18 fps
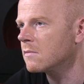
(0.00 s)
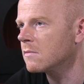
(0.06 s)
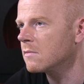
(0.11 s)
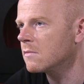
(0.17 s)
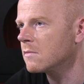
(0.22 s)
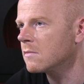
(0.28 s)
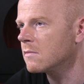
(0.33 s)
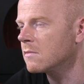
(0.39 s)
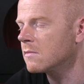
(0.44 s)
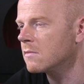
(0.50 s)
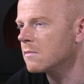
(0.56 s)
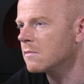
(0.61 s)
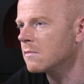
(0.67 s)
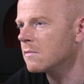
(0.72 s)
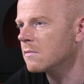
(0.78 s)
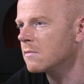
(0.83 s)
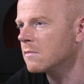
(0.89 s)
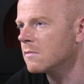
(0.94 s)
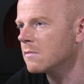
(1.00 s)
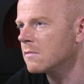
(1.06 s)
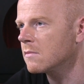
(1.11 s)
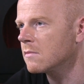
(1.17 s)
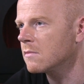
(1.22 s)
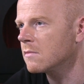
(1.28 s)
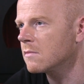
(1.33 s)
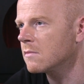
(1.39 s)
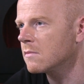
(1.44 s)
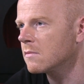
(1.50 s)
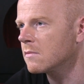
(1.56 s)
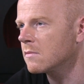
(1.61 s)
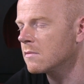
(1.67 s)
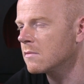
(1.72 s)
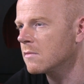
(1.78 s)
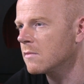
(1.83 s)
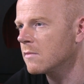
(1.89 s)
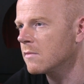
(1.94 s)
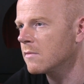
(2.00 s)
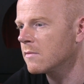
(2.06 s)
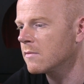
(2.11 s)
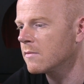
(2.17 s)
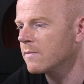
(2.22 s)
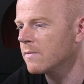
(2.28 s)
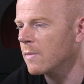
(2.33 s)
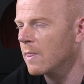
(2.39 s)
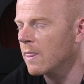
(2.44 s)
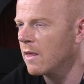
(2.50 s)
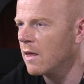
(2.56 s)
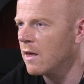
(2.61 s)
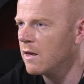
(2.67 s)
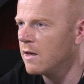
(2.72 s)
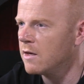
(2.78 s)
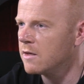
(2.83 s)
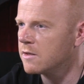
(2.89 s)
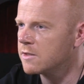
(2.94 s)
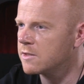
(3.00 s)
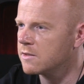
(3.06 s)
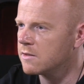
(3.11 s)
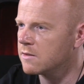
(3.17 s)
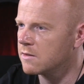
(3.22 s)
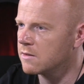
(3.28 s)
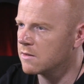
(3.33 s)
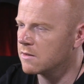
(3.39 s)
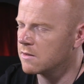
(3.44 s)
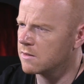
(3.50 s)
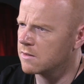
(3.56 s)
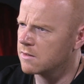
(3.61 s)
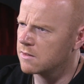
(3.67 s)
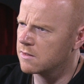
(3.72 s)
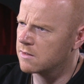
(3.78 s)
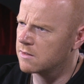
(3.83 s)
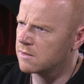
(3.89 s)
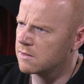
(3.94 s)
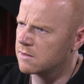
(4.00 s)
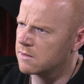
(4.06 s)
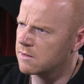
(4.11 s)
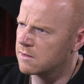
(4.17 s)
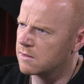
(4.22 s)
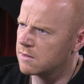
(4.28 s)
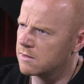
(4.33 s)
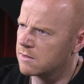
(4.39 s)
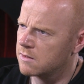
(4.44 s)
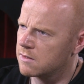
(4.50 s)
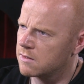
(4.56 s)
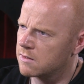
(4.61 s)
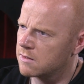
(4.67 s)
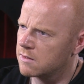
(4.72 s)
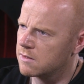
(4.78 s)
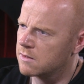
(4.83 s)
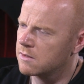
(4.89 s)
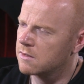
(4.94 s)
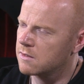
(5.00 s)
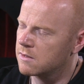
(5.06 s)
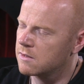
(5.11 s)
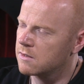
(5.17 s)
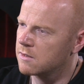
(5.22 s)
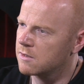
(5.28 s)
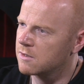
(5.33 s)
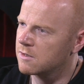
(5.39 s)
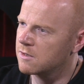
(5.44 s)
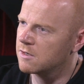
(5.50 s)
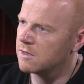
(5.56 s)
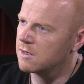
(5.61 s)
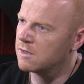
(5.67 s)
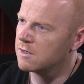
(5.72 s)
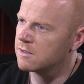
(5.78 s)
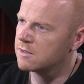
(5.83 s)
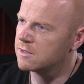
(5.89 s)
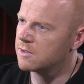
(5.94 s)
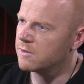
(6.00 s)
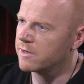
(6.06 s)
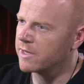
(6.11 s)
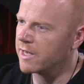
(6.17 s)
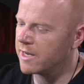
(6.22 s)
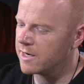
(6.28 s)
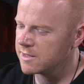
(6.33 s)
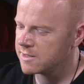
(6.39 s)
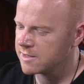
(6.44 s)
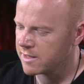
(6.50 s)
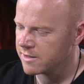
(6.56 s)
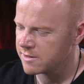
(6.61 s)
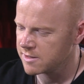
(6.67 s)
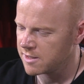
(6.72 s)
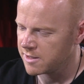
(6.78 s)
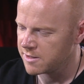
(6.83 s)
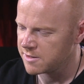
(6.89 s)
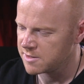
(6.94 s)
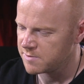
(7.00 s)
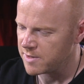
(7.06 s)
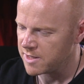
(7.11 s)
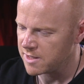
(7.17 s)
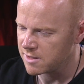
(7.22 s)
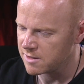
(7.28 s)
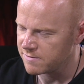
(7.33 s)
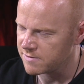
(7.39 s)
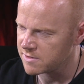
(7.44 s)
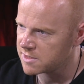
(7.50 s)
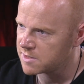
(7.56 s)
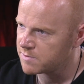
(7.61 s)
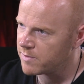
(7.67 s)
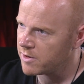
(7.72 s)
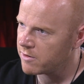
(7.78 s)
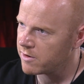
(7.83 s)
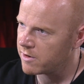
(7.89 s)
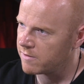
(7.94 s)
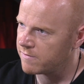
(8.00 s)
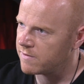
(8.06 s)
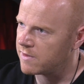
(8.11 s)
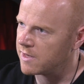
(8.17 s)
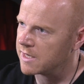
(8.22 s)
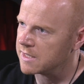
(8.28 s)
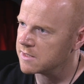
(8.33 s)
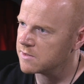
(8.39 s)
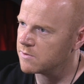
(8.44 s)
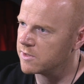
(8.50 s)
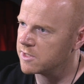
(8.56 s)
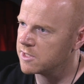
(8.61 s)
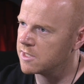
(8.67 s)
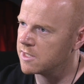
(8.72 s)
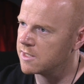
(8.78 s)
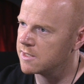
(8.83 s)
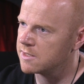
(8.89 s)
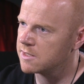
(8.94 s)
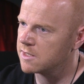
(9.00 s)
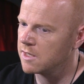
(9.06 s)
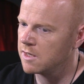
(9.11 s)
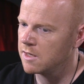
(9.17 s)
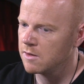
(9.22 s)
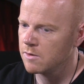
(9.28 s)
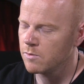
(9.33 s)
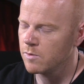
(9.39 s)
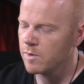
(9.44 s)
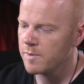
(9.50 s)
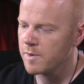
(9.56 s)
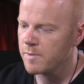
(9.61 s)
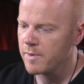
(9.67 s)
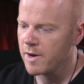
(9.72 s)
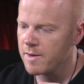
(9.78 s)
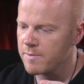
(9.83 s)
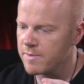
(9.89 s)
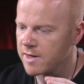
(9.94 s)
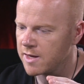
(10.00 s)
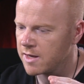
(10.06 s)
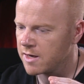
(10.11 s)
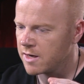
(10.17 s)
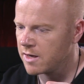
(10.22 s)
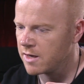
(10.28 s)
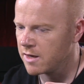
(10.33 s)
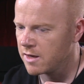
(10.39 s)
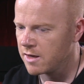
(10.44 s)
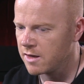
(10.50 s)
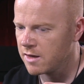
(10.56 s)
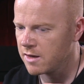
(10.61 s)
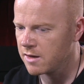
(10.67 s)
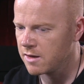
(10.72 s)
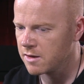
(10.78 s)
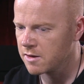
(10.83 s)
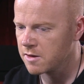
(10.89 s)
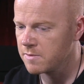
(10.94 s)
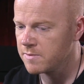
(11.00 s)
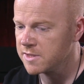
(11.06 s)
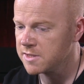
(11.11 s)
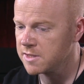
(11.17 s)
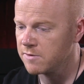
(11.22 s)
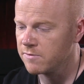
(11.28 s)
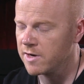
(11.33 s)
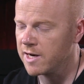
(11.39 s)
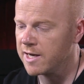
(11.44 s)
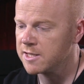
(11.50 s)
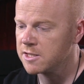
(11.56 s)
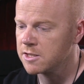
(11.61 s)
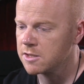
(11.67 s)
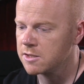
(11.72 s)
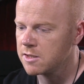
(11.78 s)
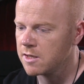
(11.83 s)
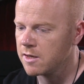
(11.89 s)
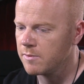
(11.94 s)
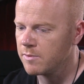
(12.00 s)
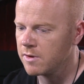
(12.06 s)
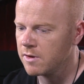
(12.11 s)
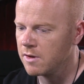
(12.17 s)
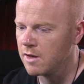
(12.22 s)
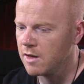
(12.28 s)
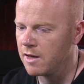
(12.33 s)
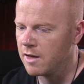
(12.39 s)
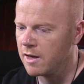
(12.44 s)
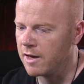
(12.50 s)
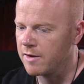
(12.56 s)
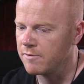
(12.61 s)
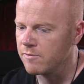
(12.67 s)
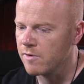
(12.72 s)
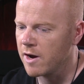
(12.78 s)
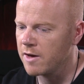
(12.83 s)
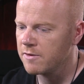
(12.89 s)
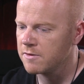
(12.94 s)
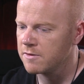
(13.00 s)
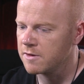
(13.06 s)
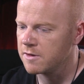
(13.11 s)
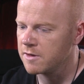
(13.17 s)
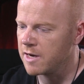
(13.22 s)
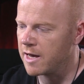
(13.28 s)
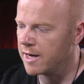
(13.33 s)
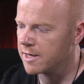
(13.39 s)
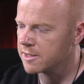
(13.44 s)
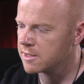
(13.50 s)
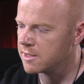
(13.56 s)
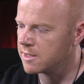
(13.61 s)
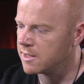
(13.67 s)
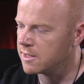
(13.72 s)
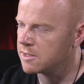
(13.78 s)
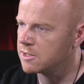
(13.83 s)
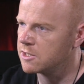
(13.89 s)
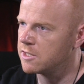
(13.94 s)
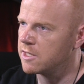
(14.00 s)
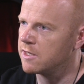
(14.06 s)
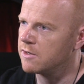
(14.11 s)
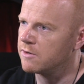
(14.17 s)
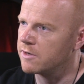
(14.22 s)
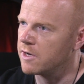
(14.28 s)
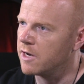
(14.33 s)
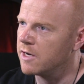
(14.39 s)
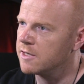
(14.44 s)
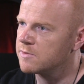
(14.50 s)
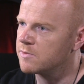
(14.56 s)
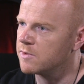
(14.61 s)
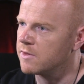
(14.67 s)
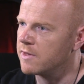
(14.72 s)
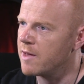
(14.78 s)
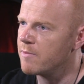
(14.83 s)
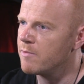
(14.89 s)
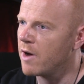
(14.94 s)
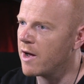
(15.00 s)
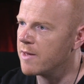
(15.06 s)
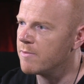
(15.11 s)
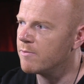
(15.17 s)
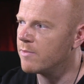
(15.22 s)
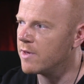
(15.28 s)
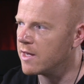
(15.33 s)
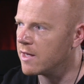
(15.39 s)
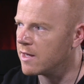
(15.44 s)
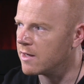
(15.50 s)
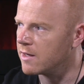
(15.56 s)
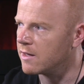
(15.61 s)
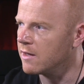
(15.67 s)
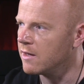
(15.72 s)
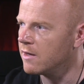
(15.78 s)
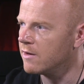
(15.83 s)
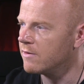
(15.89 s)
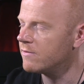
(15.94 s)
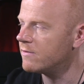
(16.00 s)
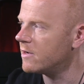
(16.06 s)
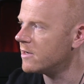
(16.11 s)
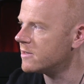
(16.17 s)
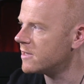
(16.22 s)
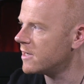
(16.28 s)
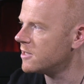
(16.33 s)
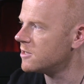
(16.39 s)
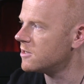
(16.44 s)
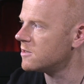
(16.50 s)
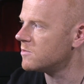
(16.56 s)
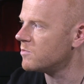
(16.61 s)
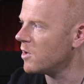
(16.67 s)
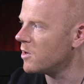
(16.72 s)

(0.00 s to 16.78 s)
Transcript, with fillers: if she has to reach out for that, in my eyes. Maybe not to society, the world, but I understand it. So again, it sounds like you're speaking of a spirit of things, which is a woman might be in a committed relationship, and rather than actually cheat on her husband, there might be flirtatious